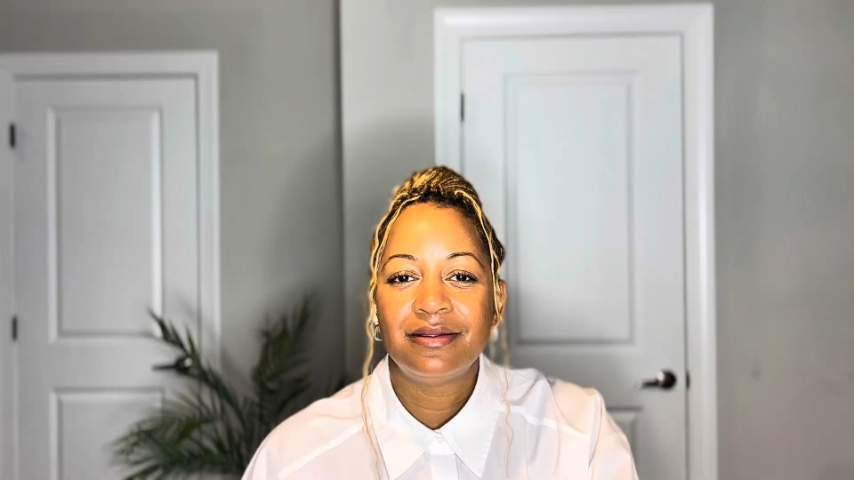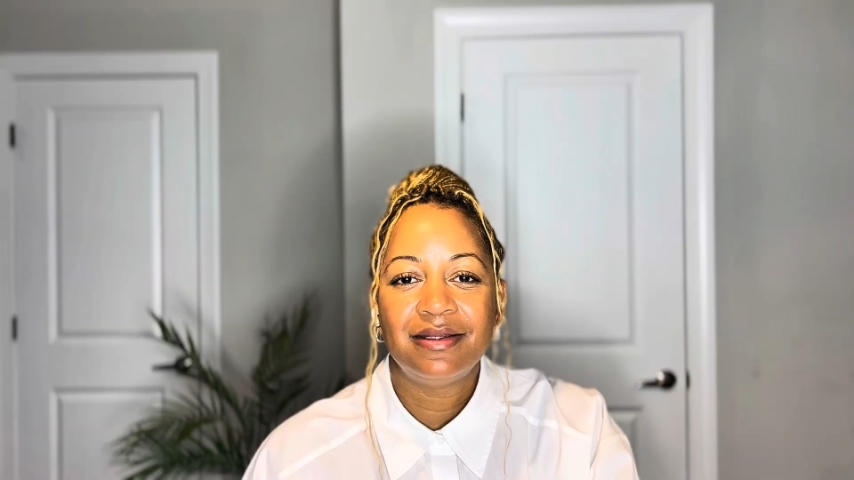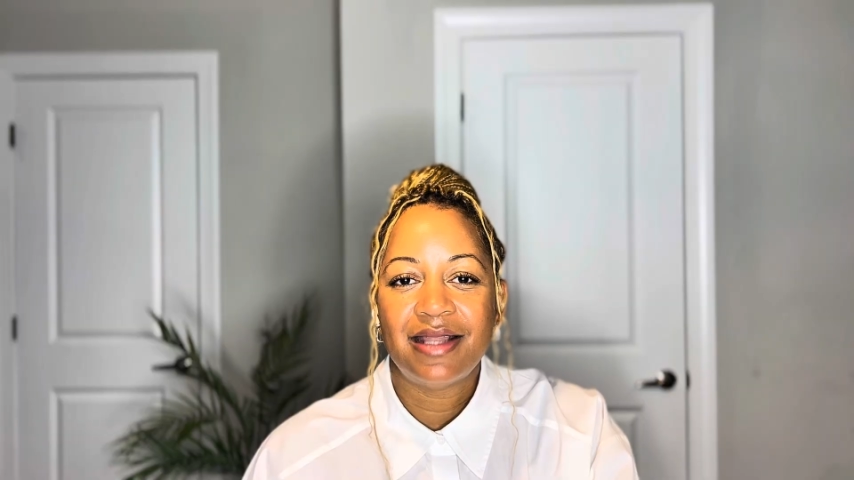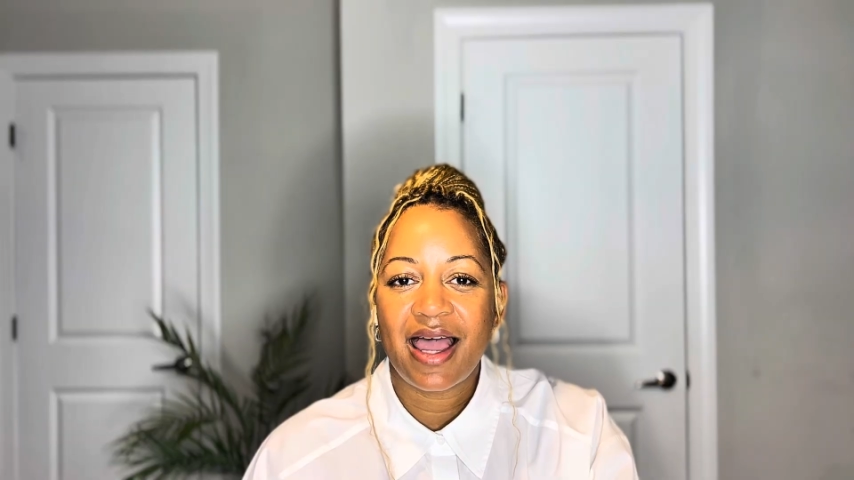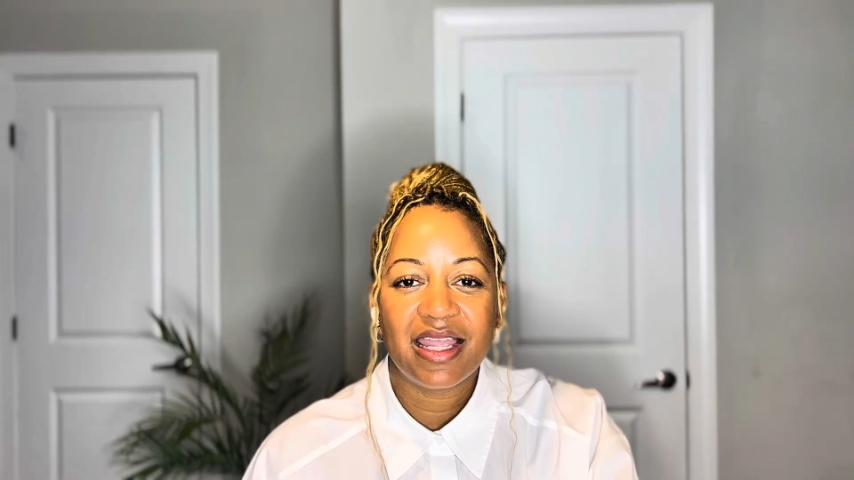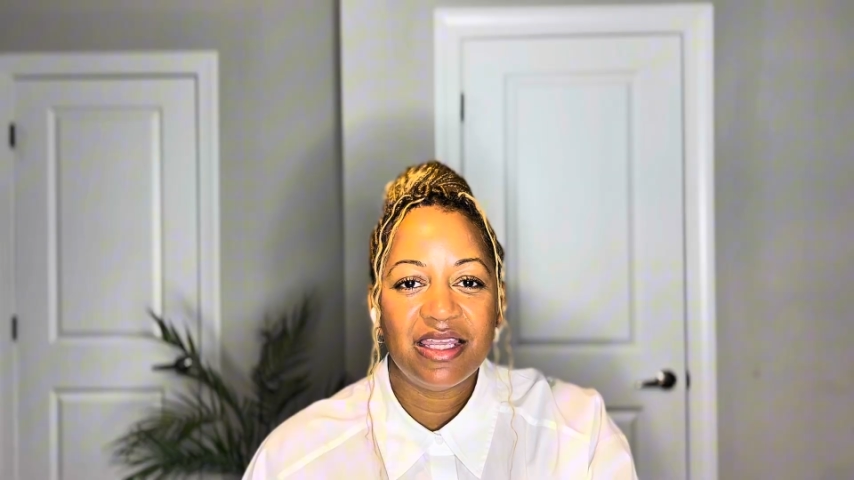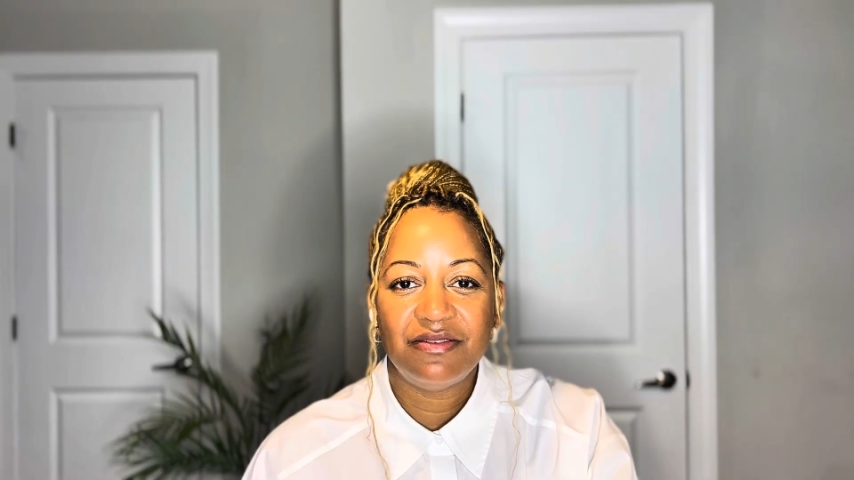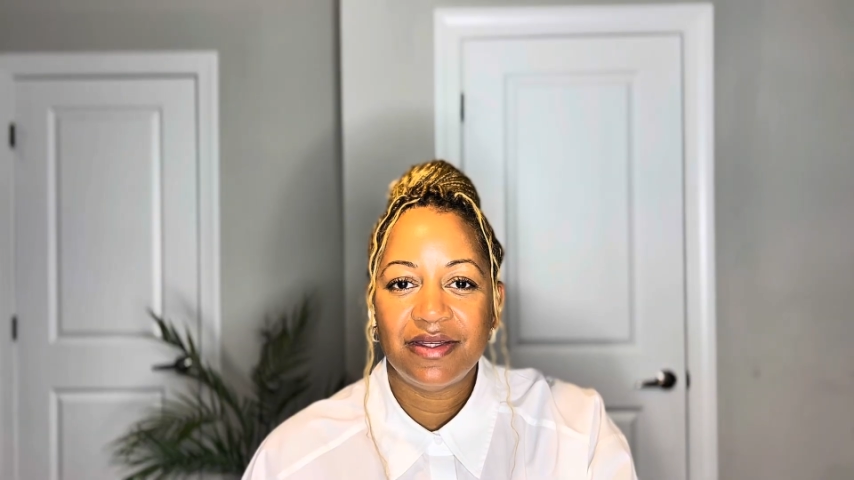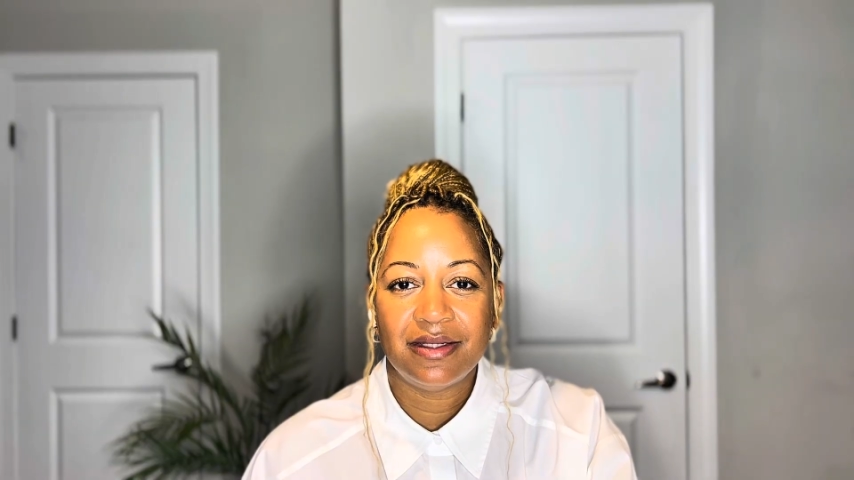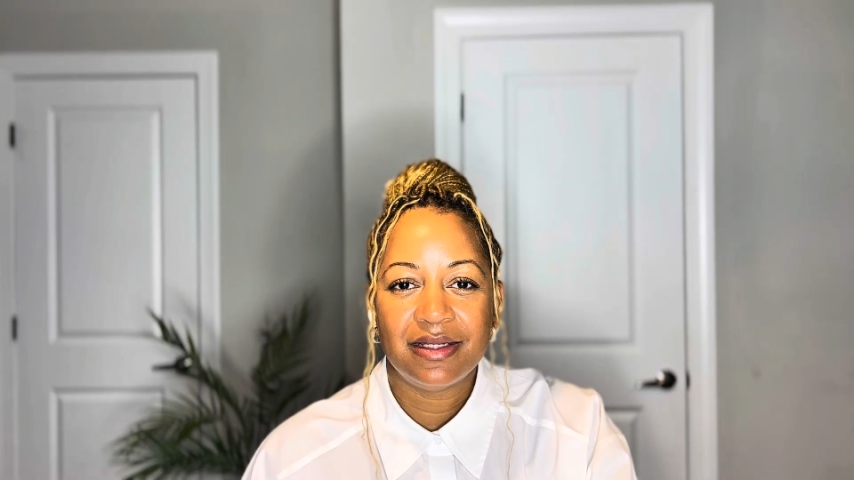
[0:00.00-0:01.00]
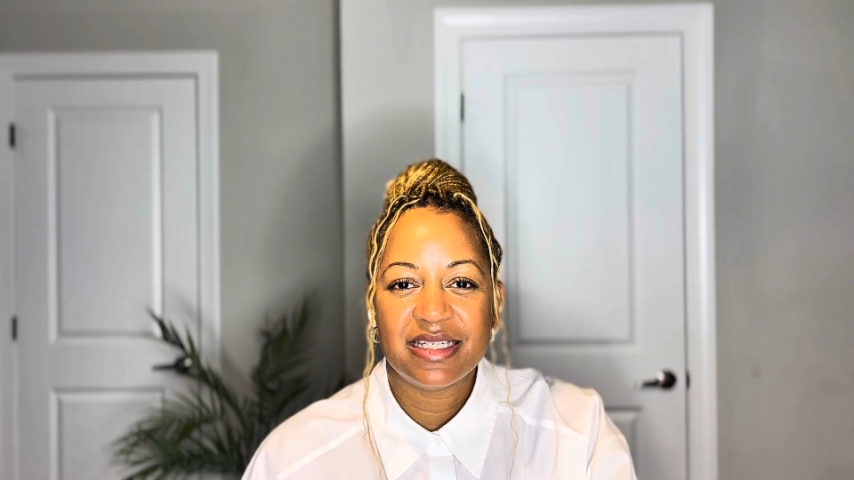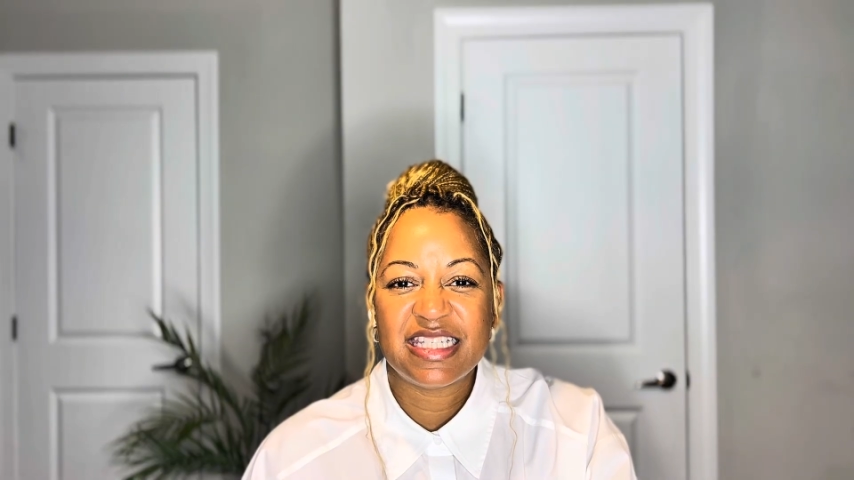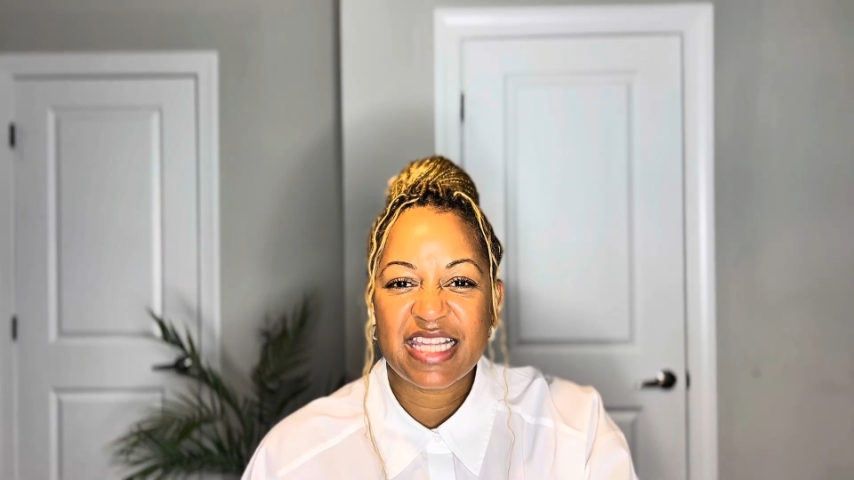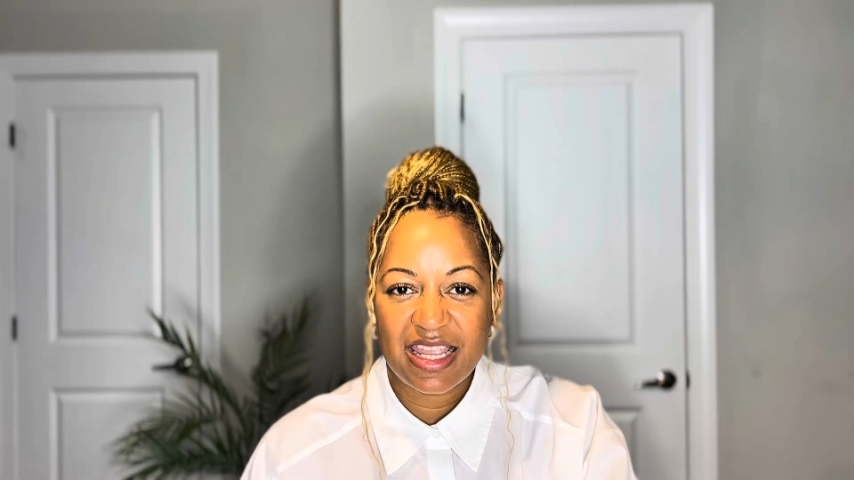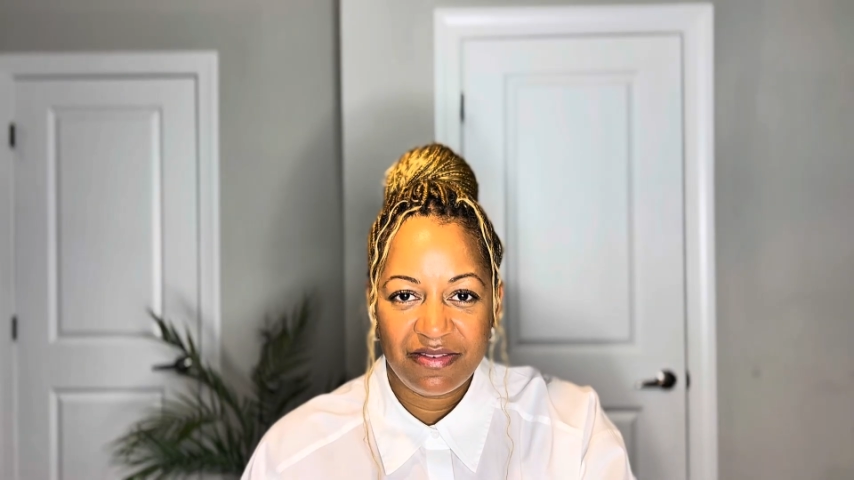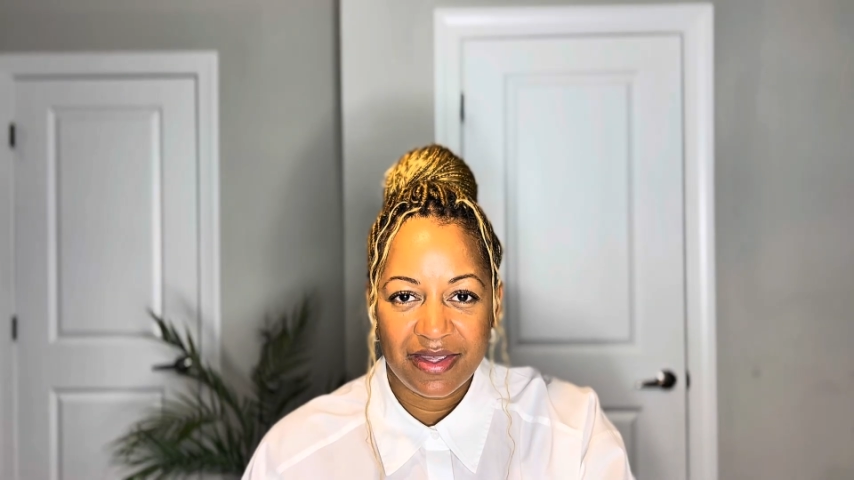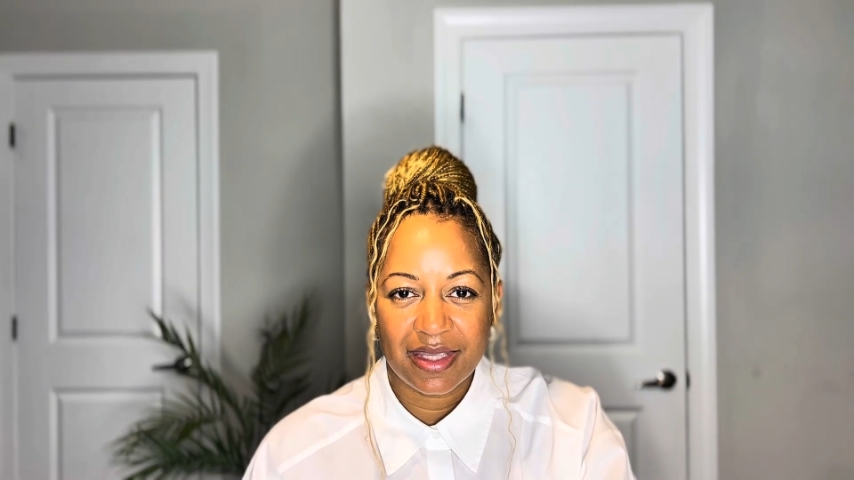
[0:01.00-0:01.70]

not even saving